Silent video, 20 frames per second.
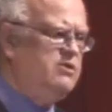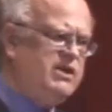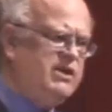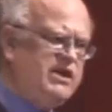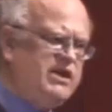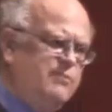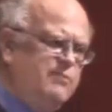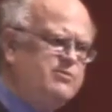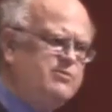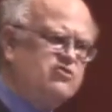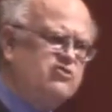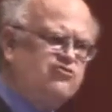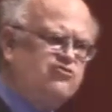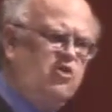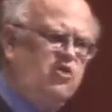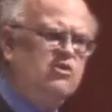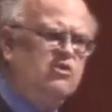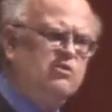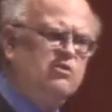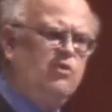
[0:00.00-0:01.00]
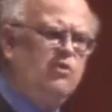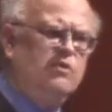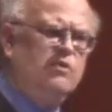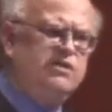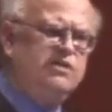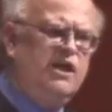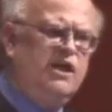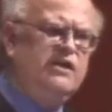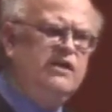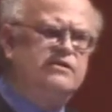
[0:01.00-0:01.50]
we keep the control in one
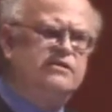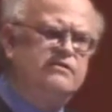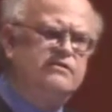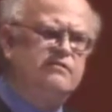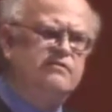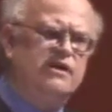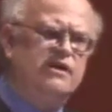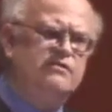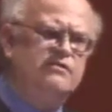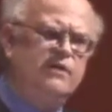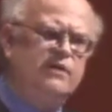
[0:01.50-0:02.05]
place, right?